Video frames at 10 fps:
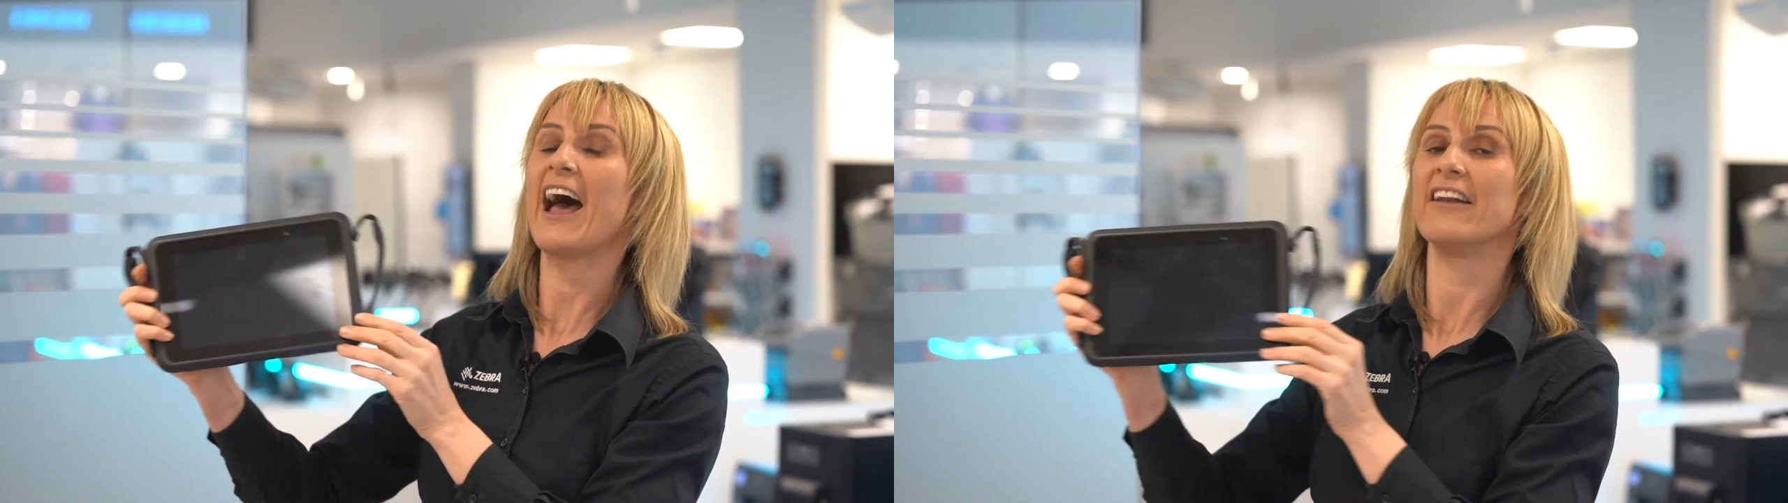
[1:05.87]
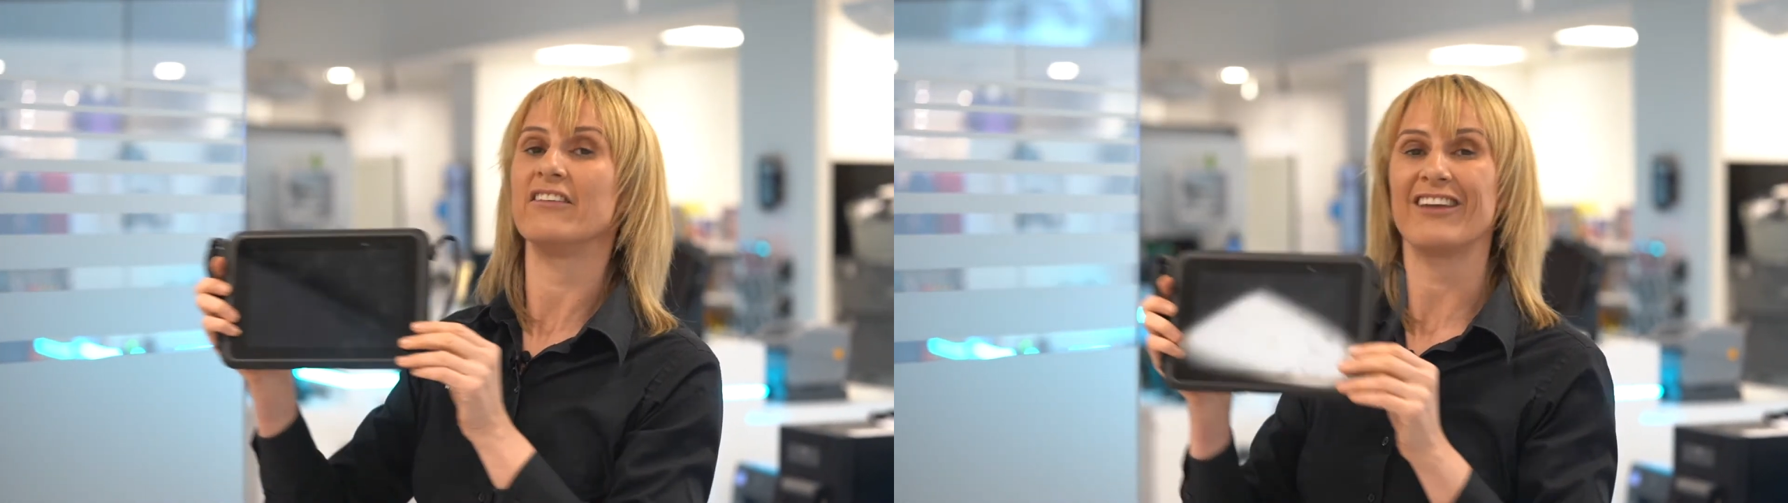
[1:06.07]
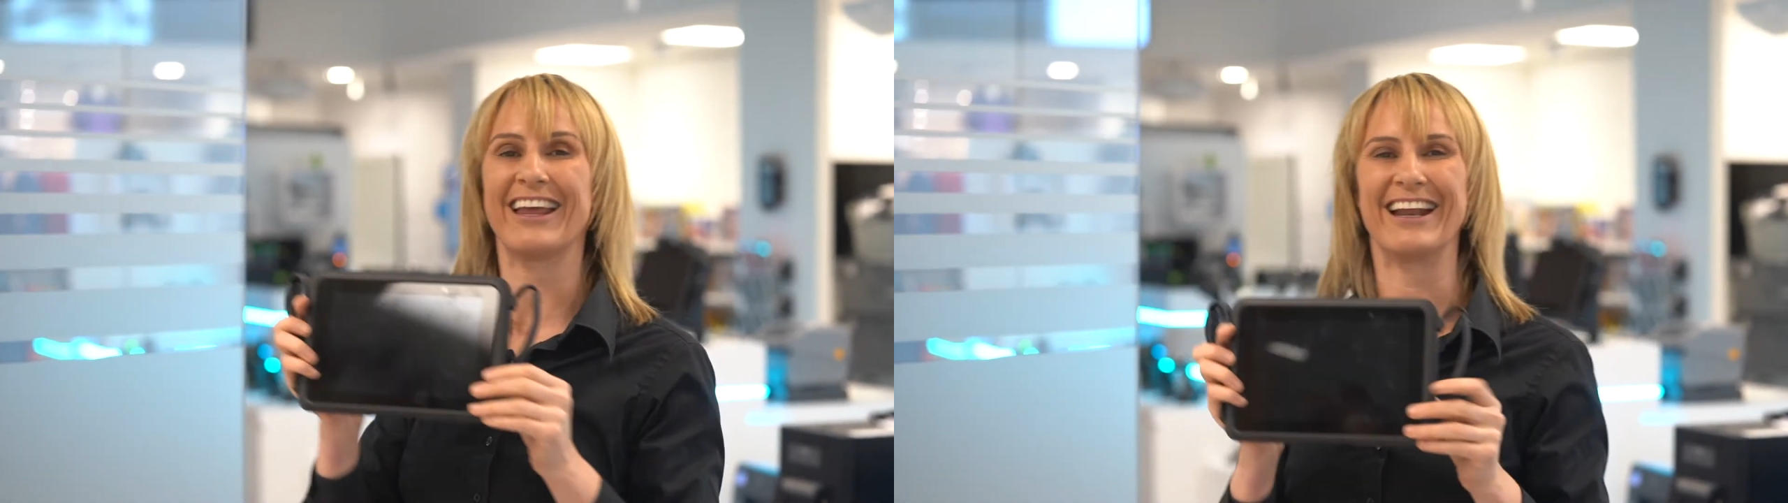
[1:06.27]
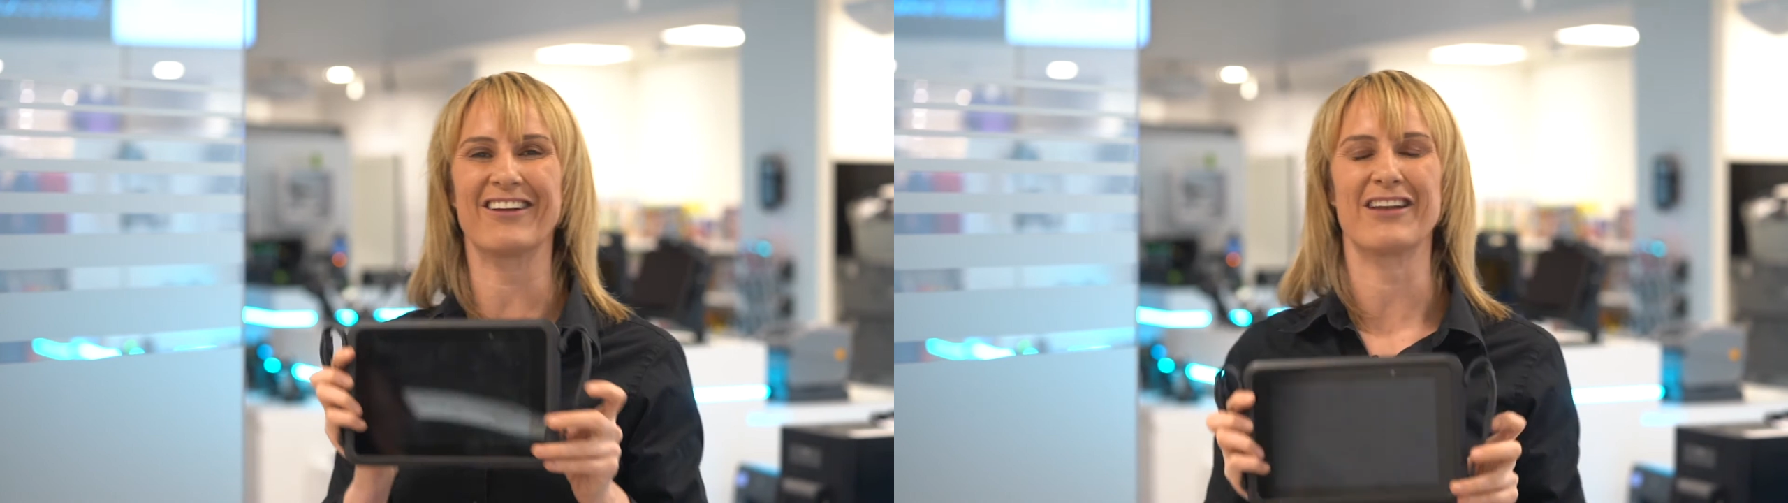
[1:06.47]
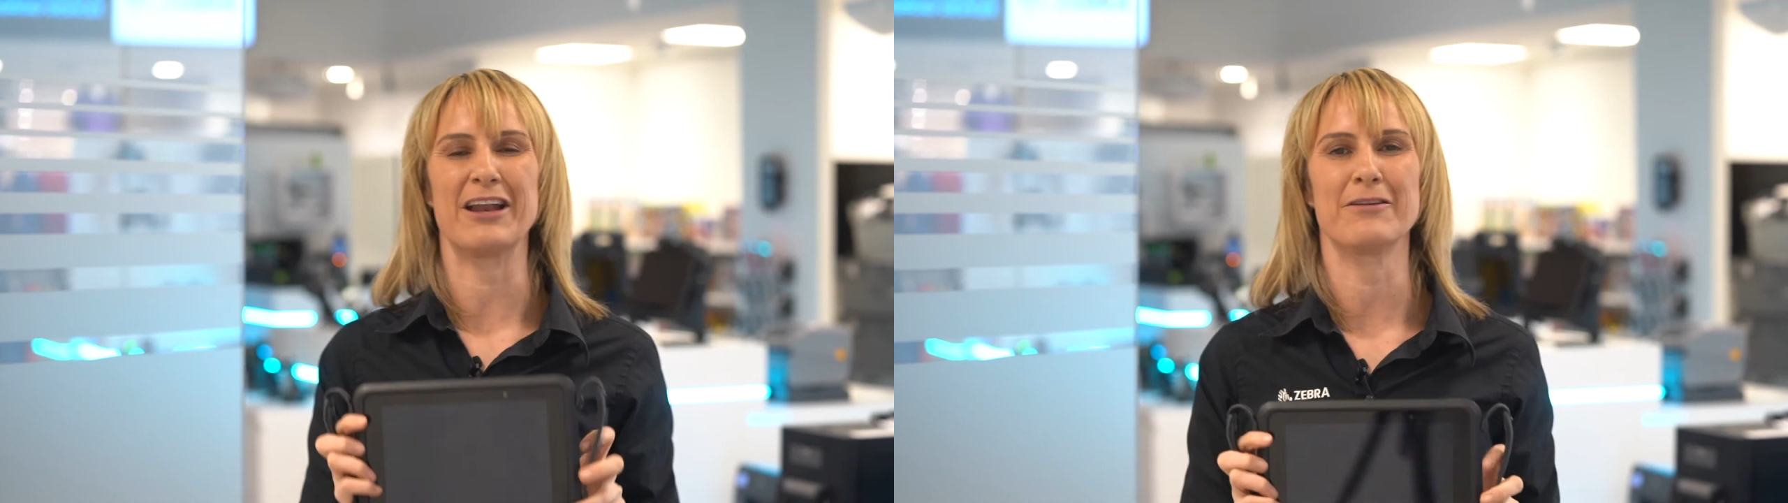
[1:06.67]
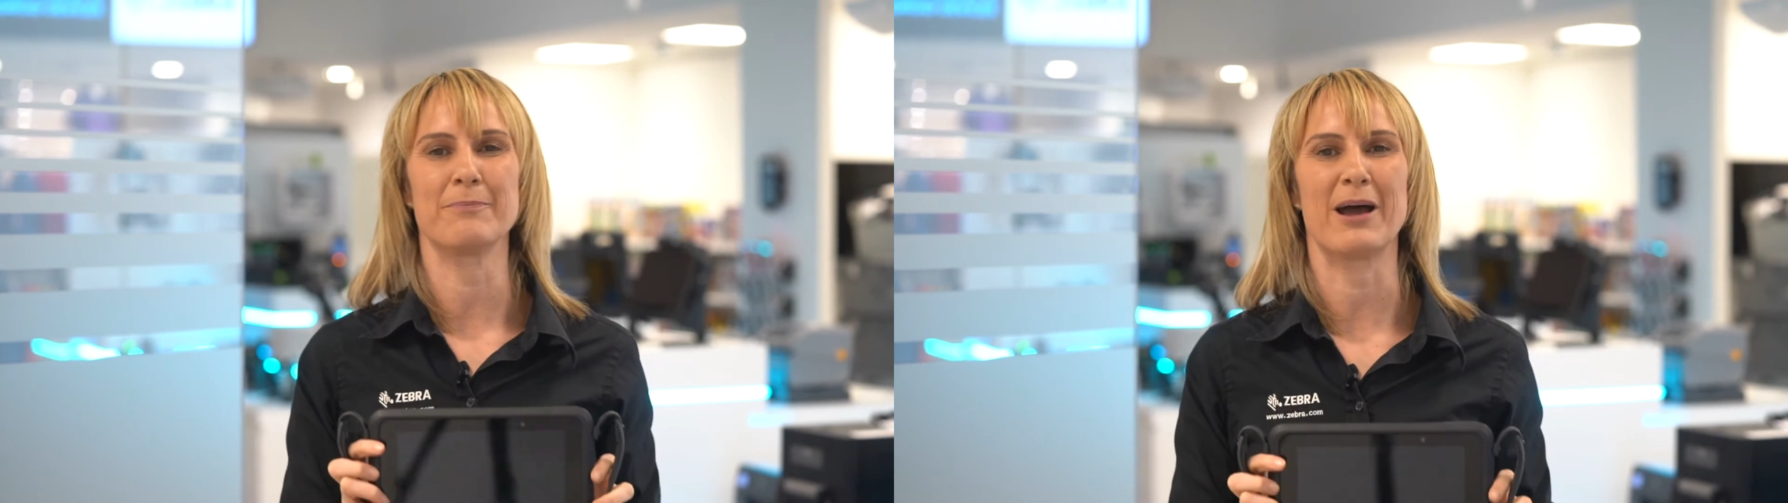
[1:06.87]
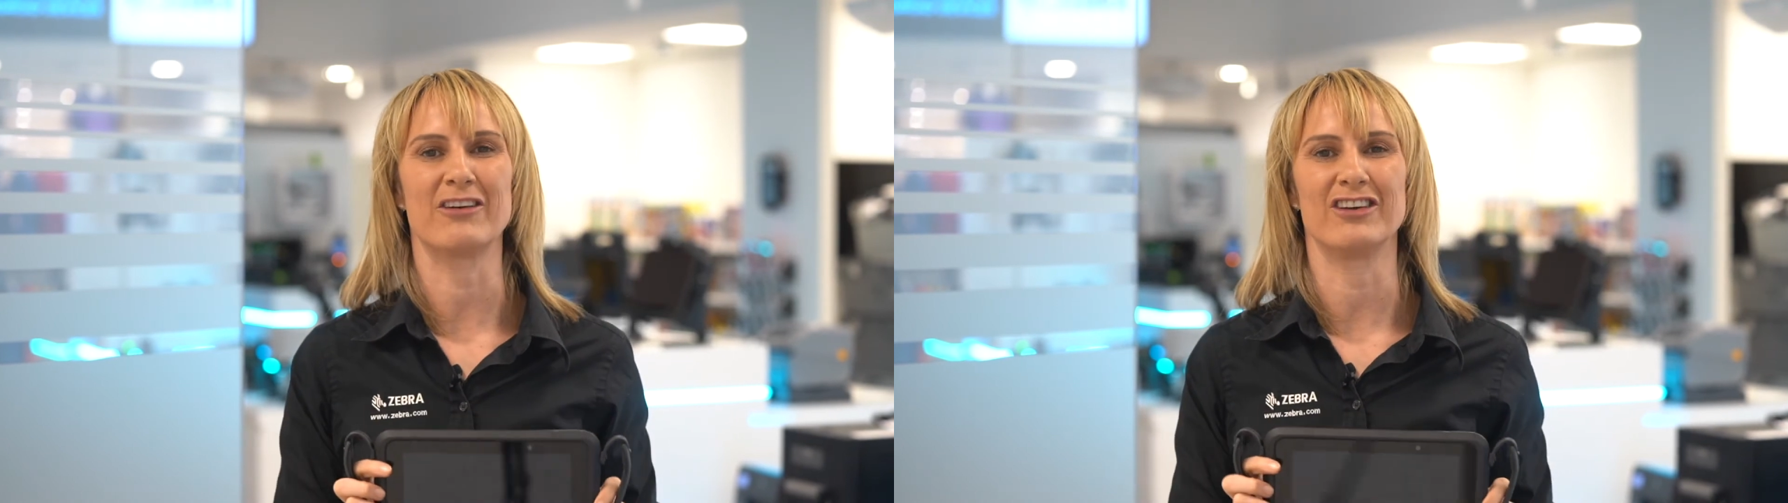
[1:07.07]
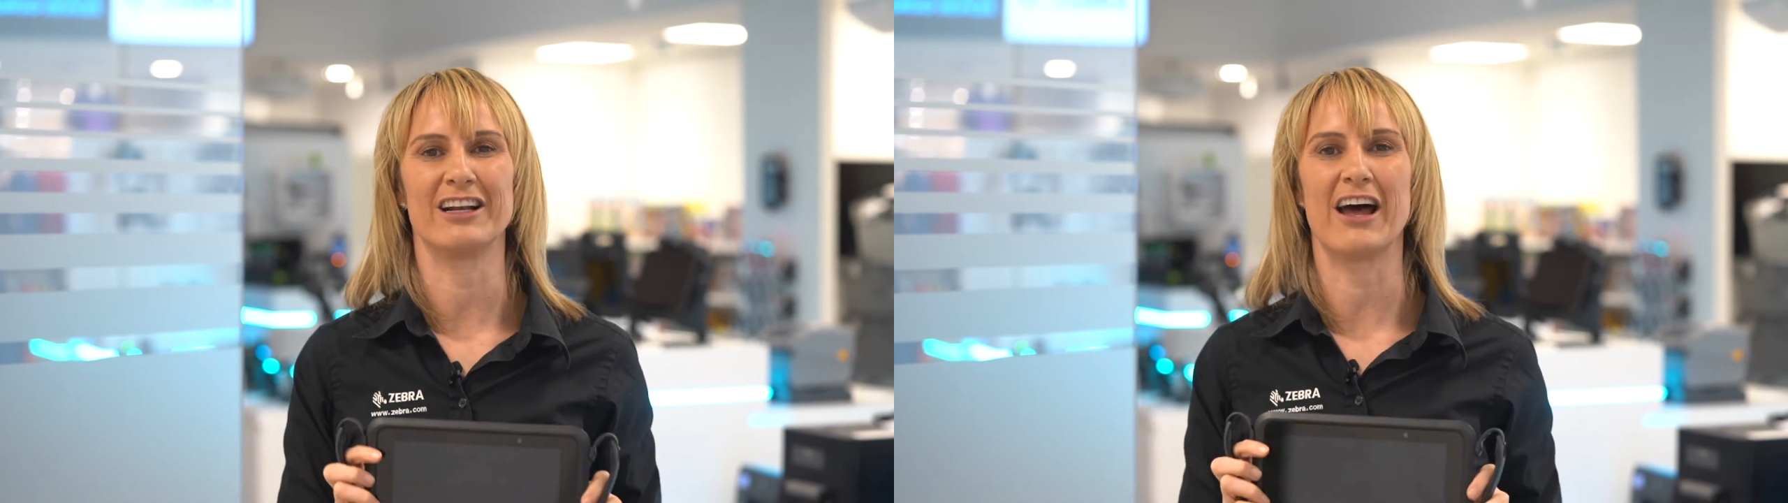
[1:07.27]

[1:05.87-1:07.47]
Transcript: and an extended battery